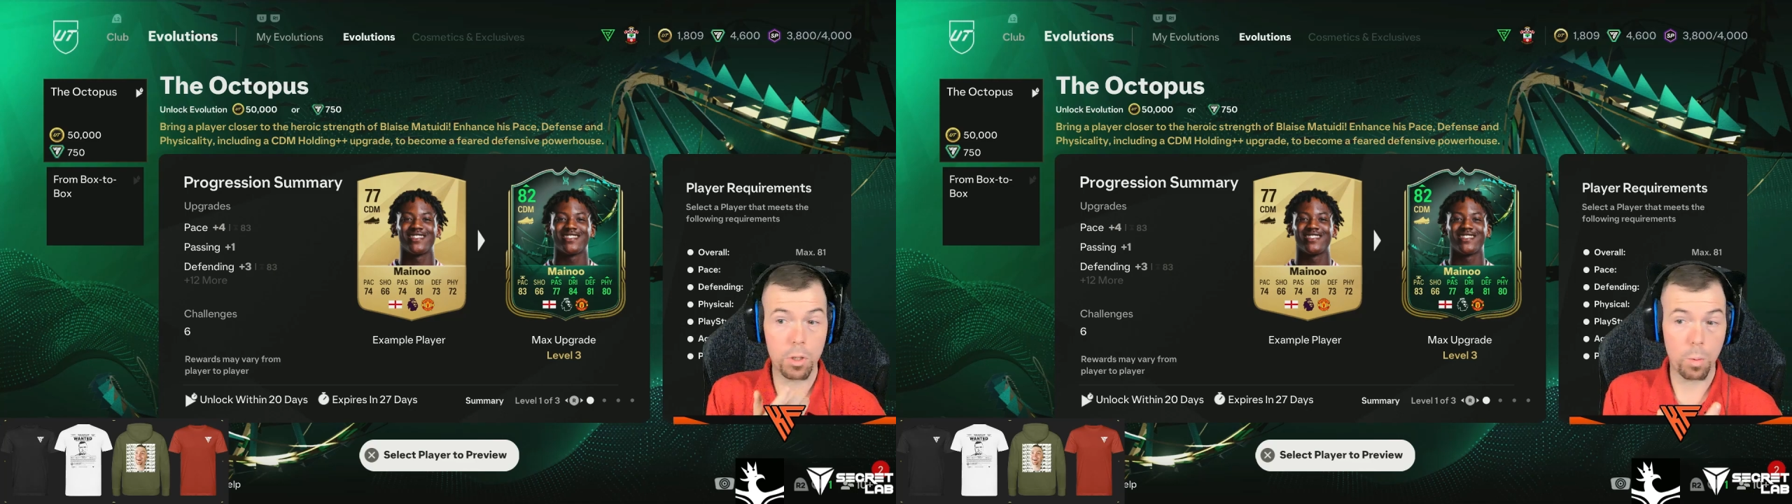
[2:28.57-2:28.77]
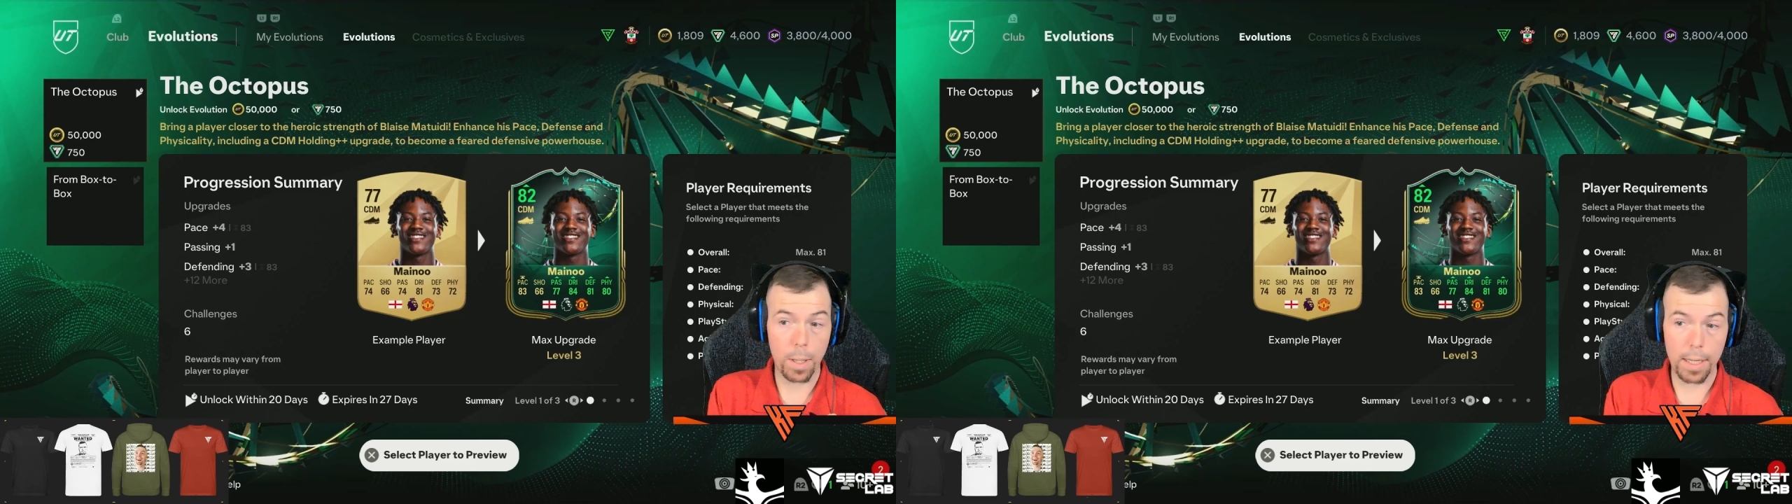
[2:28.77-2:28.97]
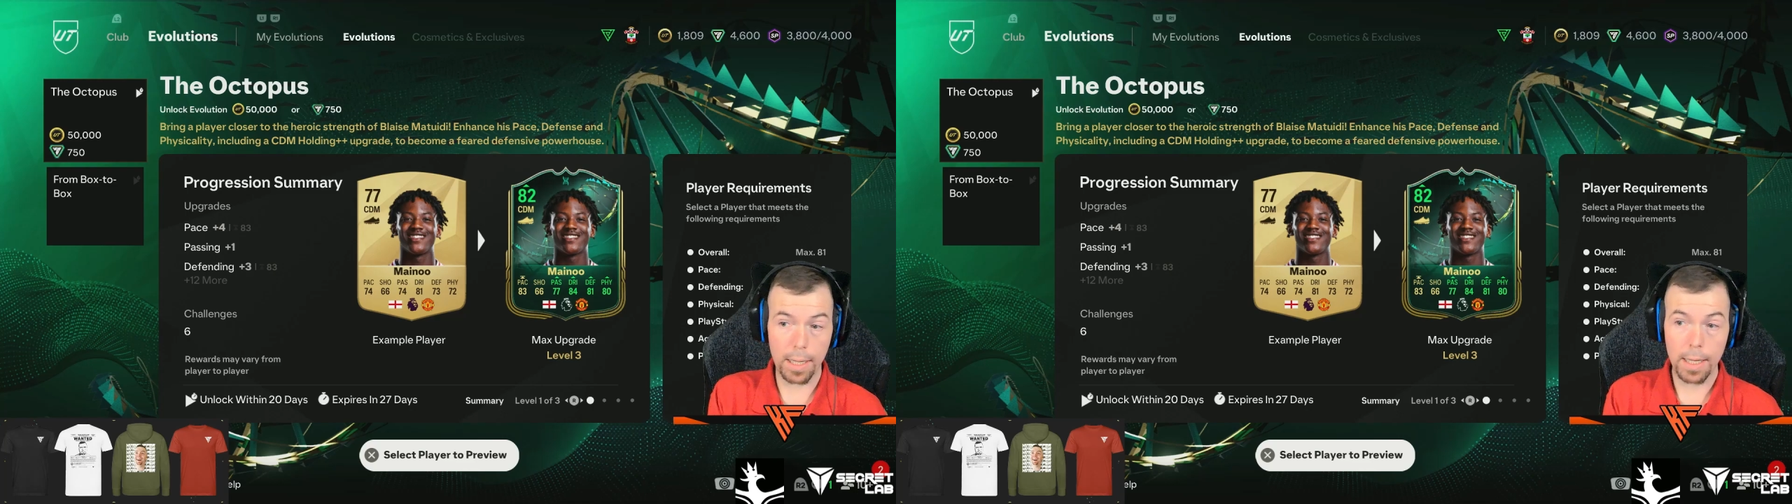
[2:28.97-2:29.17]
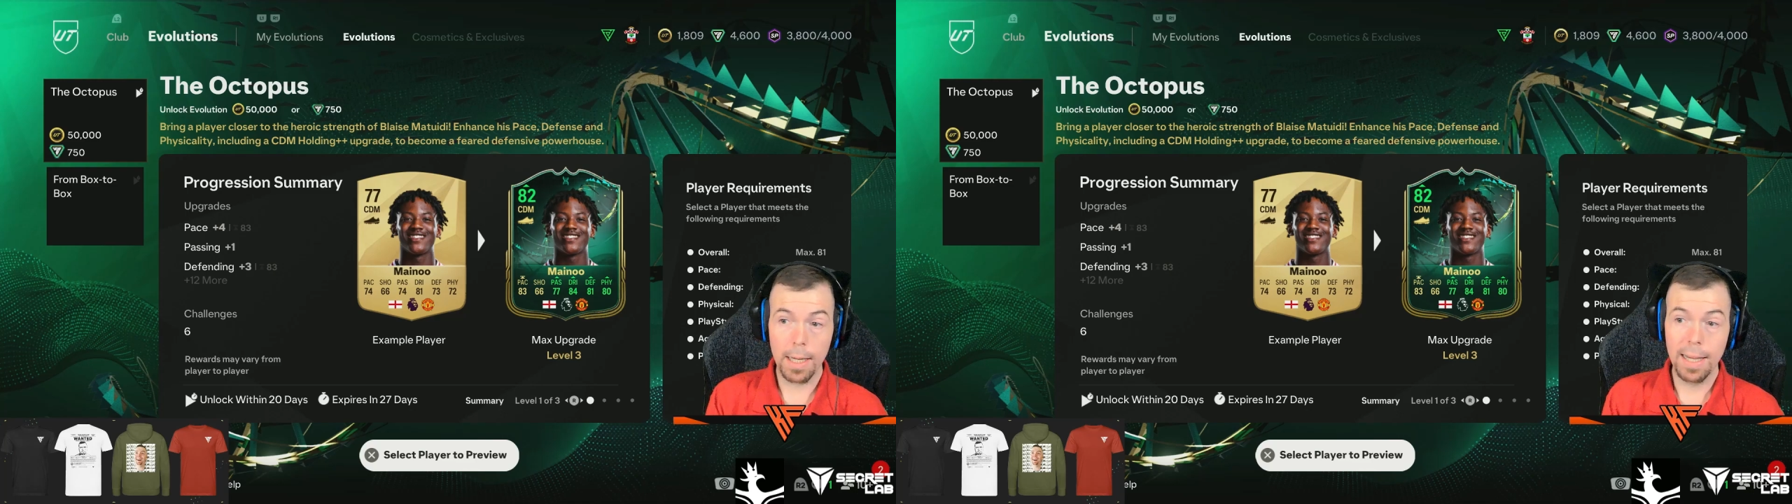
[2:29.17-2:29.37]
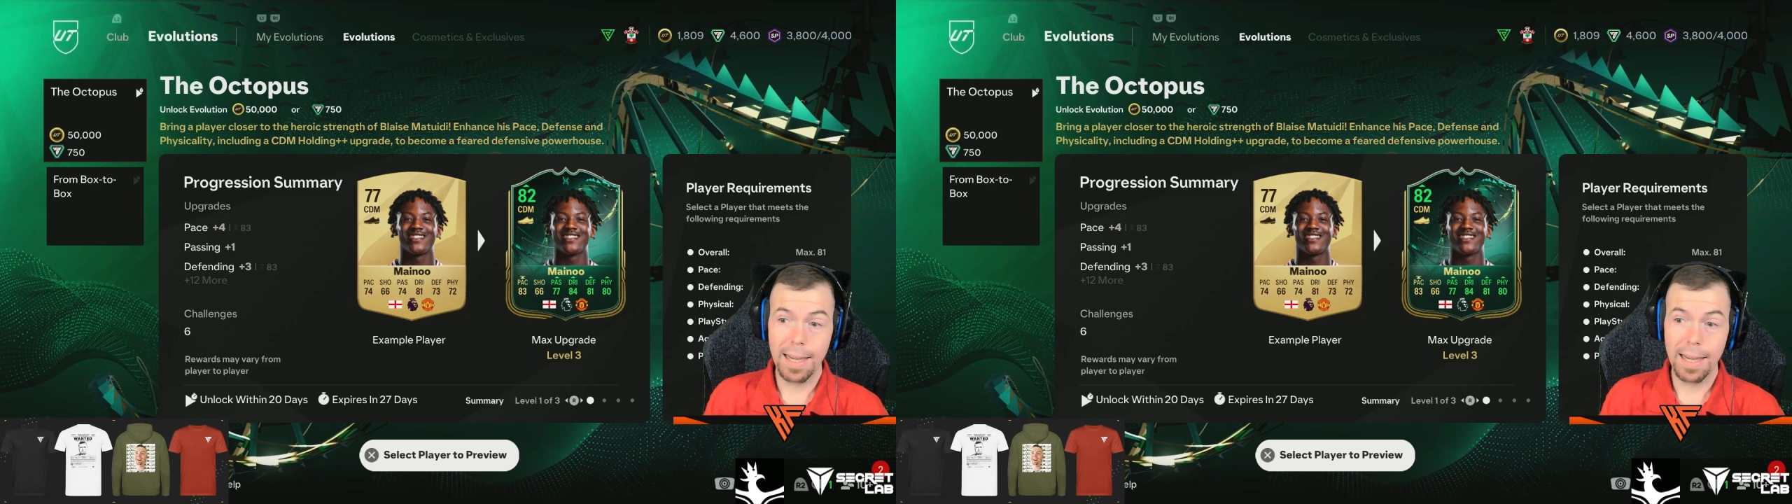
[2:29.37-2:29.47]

Matuidi,